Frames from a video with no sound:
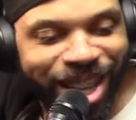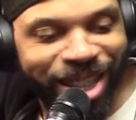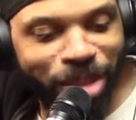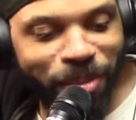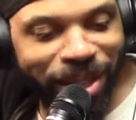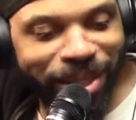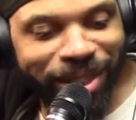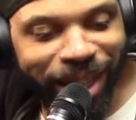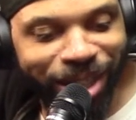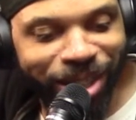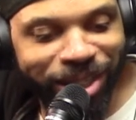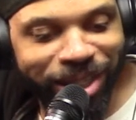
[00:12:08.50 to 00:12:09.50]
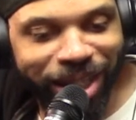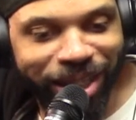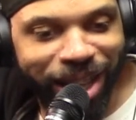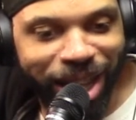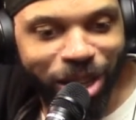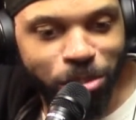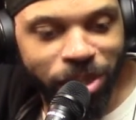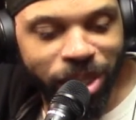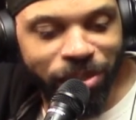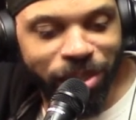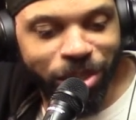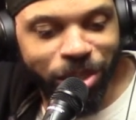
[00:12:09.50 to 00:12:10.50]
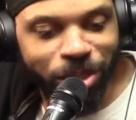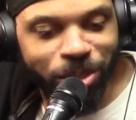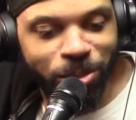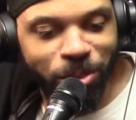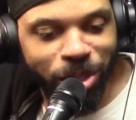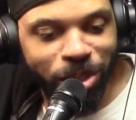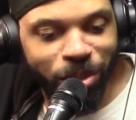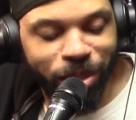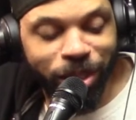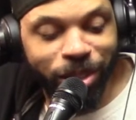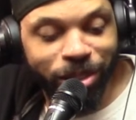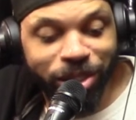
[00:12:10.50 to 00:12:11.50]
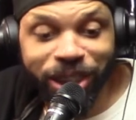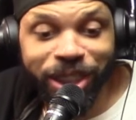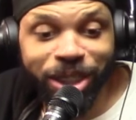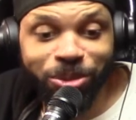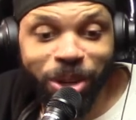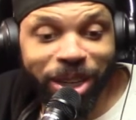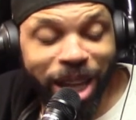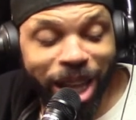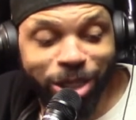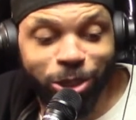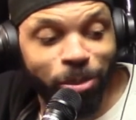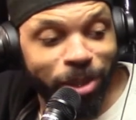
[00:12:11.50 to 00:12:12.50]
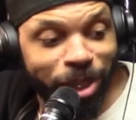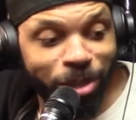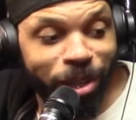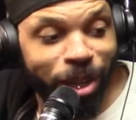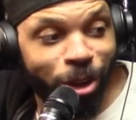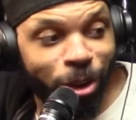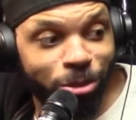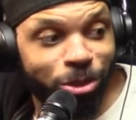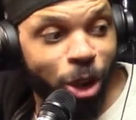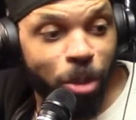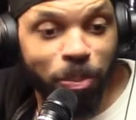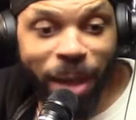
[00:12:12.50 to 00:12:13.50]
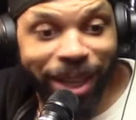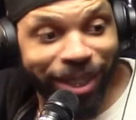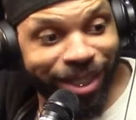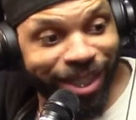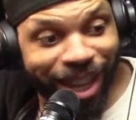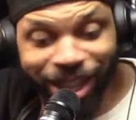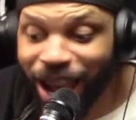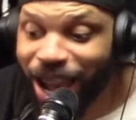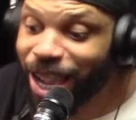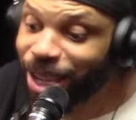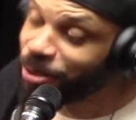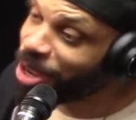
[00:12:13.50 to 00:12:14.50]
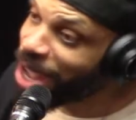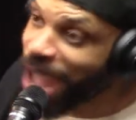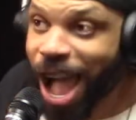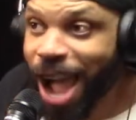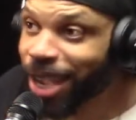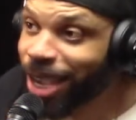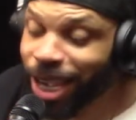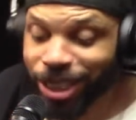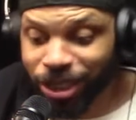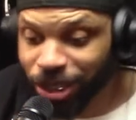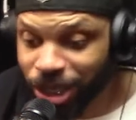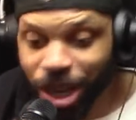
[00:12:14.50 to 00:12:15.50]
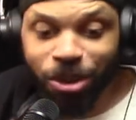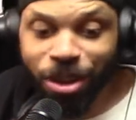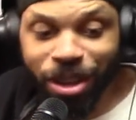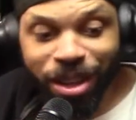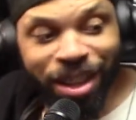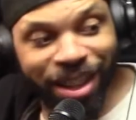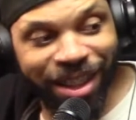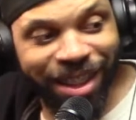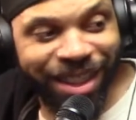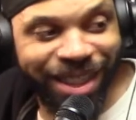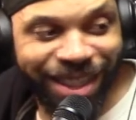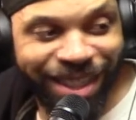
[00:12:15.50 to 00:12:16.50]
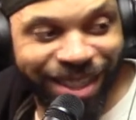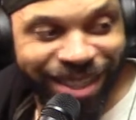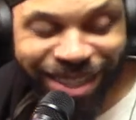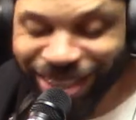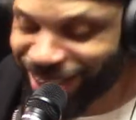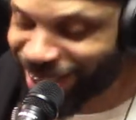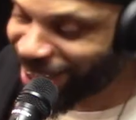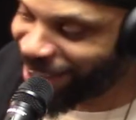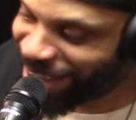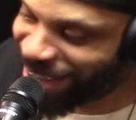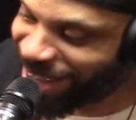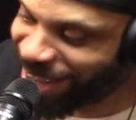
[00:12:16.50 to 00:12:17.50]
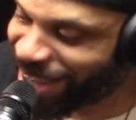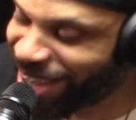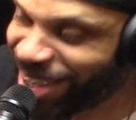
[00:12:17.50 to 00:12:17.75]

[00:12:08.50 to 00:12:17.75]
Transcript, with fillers: they made it seem like other oh, kind of oblivious to what's going on. She wasn't that stupid. She went no, home, started packing, packing, like, "Hey, I got to go." Until